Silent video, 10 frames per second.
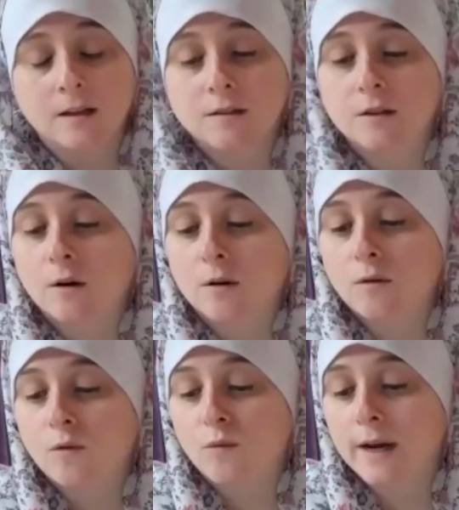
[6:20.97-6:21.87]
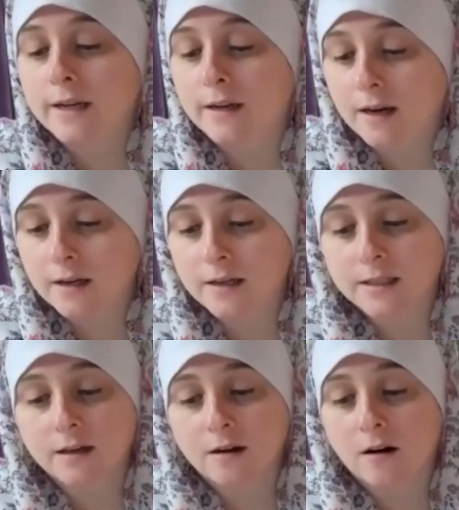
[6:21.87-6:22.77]
So when Inanna
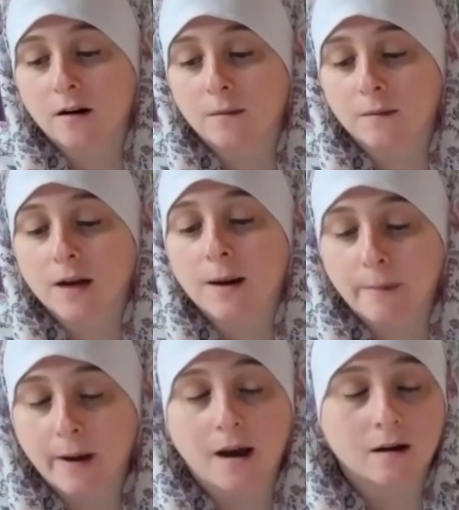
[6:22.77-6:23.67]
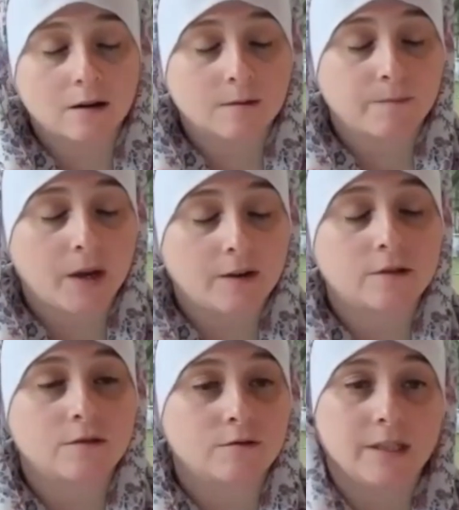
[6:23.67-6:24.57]
doesn't come back
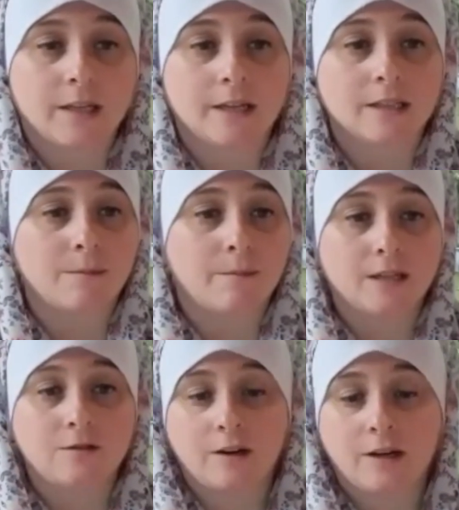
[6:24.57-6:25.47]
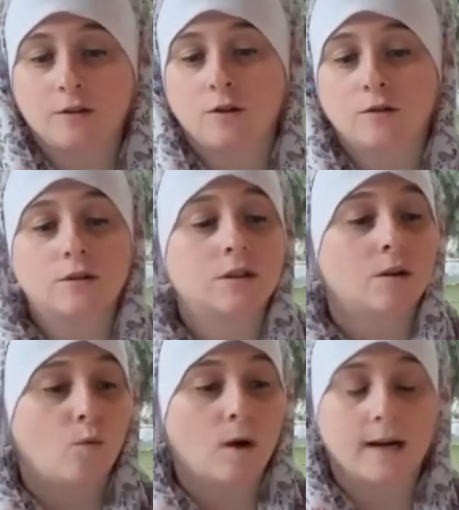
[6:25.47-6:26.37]
after 3 days, the best friend goes to
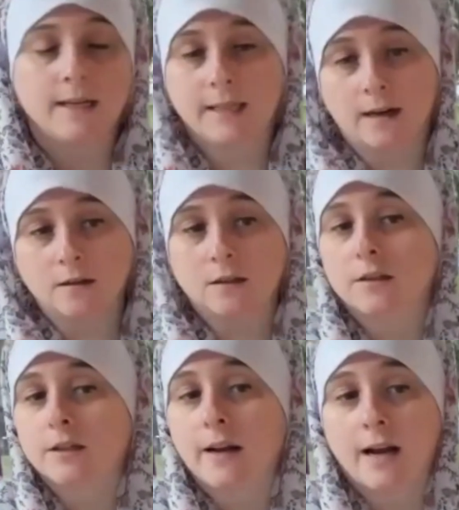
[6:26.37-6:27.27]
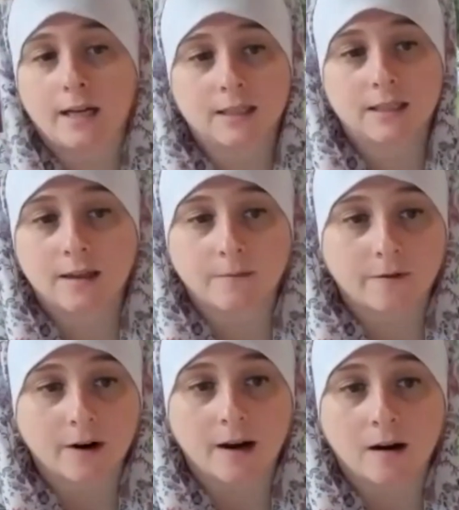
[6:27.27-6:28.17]
the wise elders and asks them
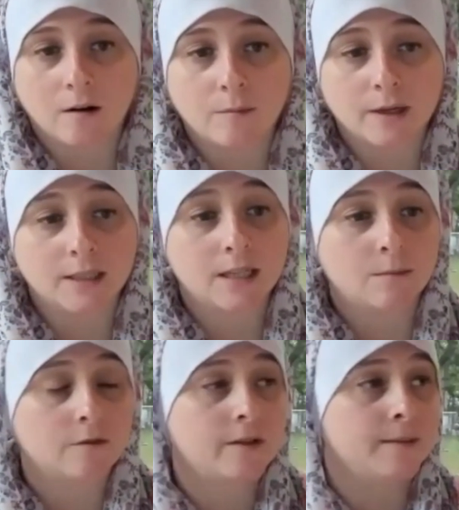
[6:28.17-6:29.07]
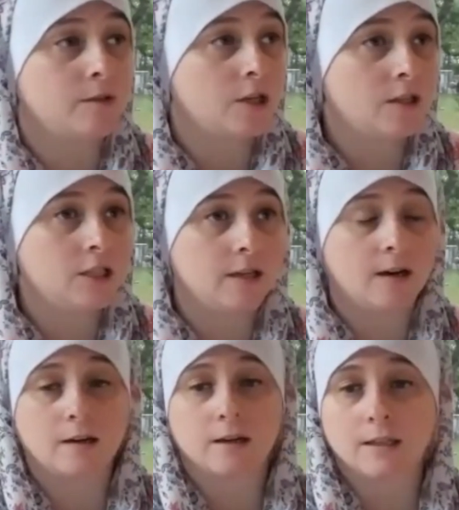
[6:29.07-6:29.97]
for help. And some of them judge
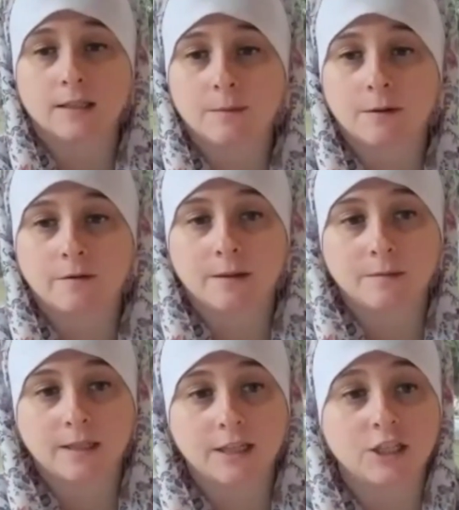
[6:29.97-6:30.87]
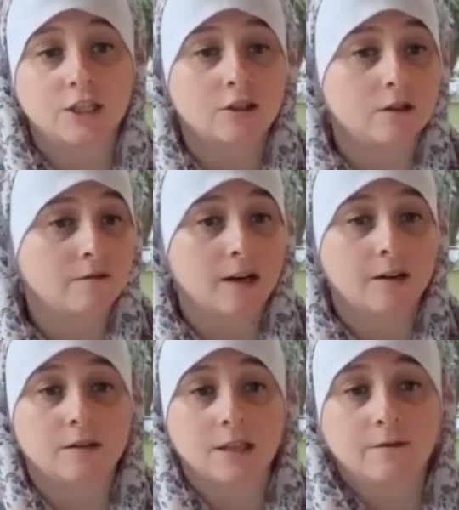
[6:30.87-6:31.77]
Inanna, and some of them say she shouldn't have gotten
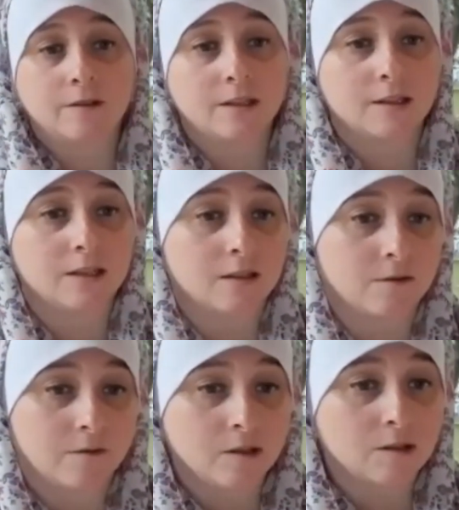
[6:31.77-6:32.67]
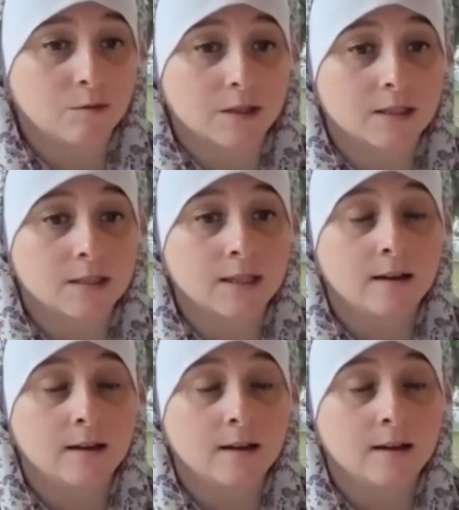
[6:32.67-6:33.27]
herself into this in the first place.